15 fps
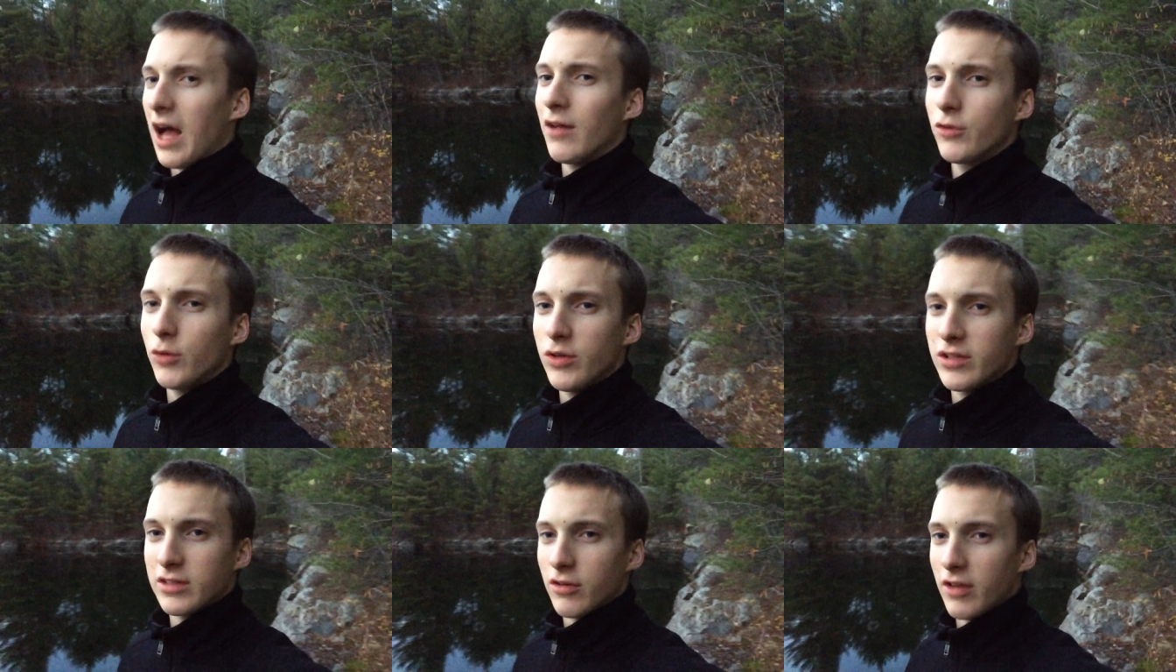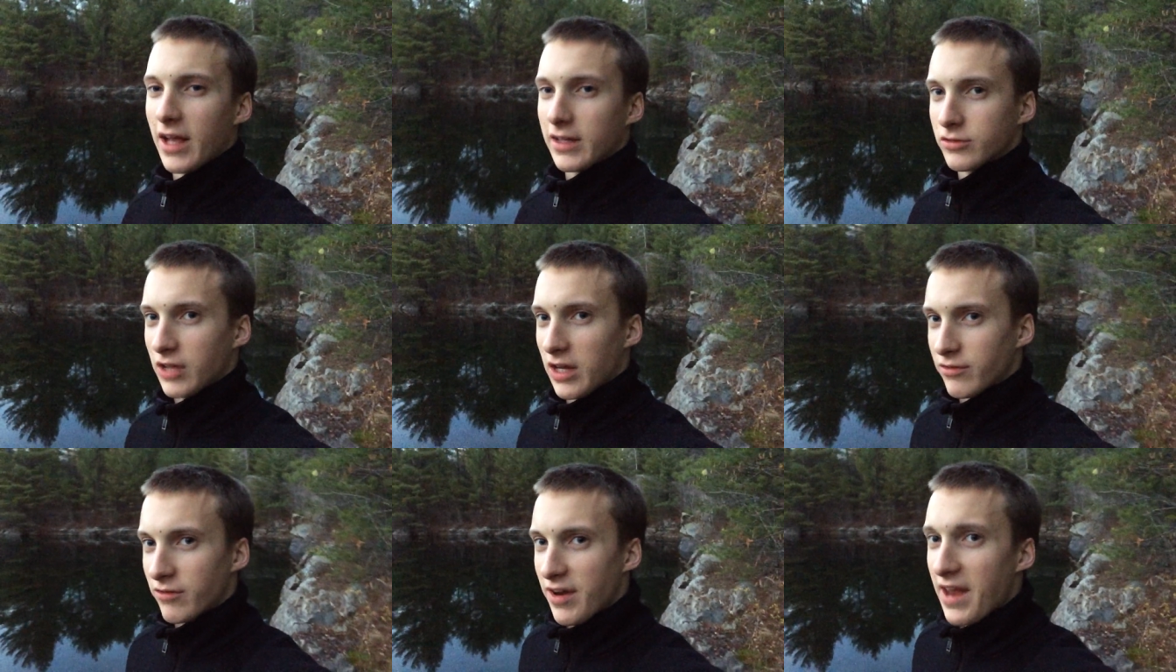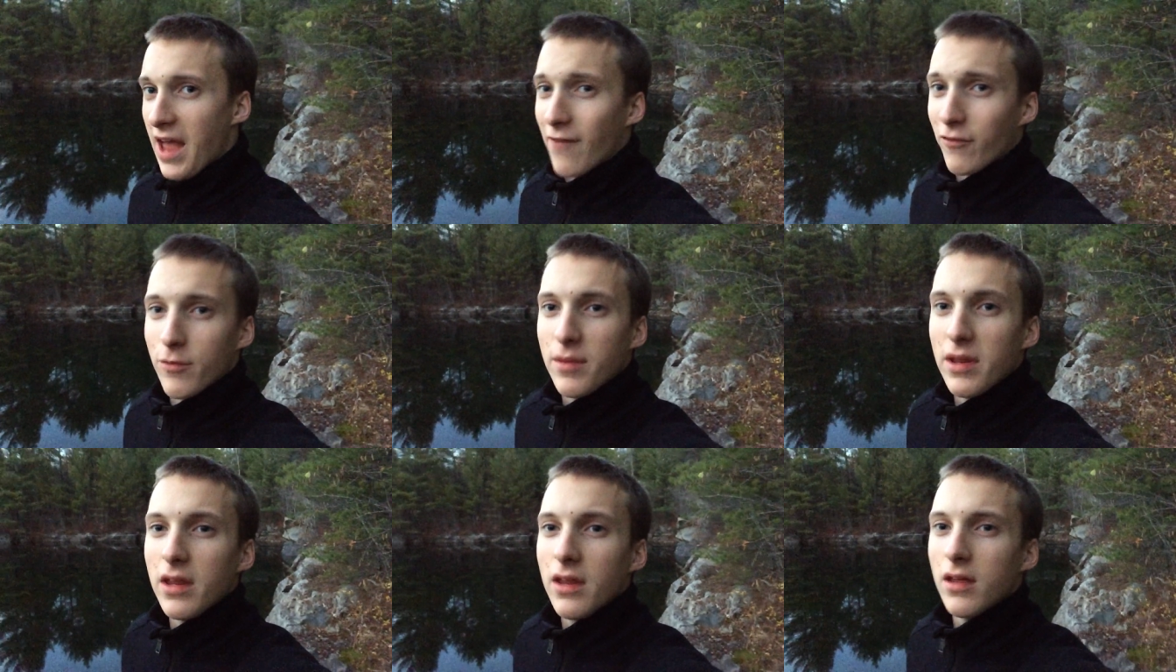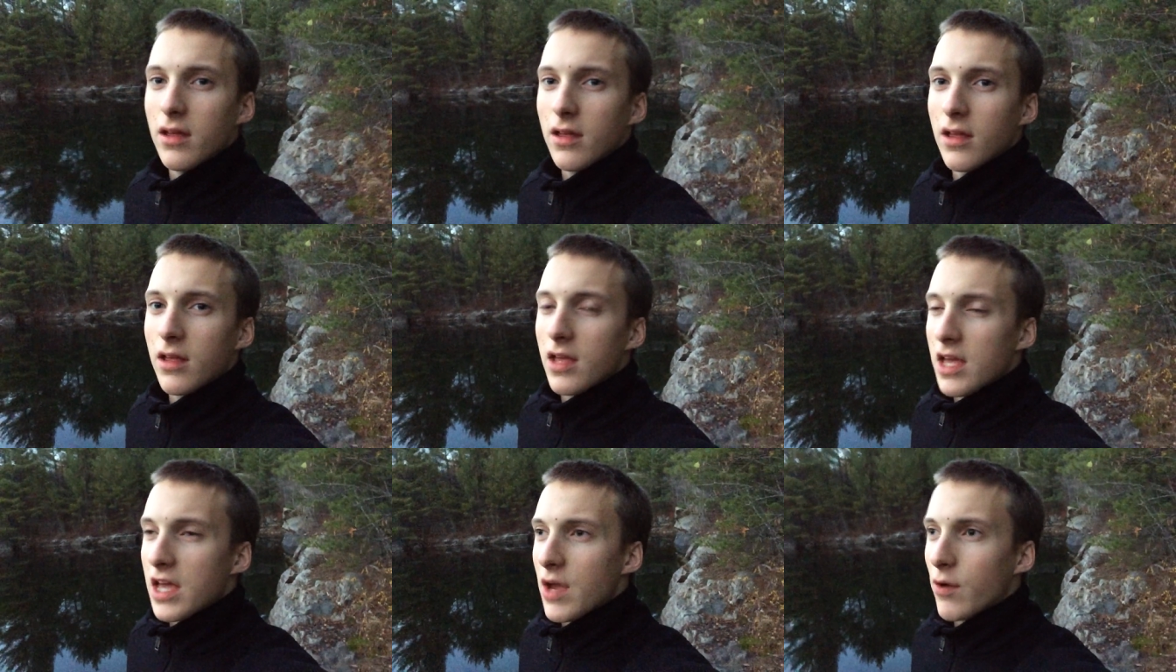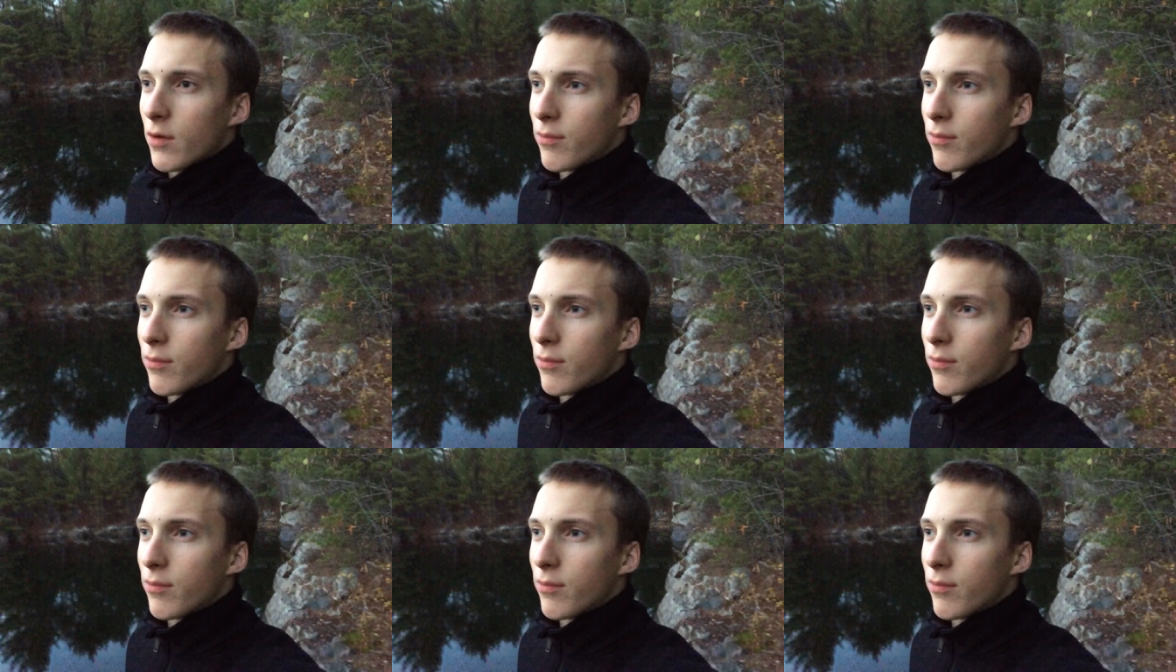I'll do this little exercise right now. For me, it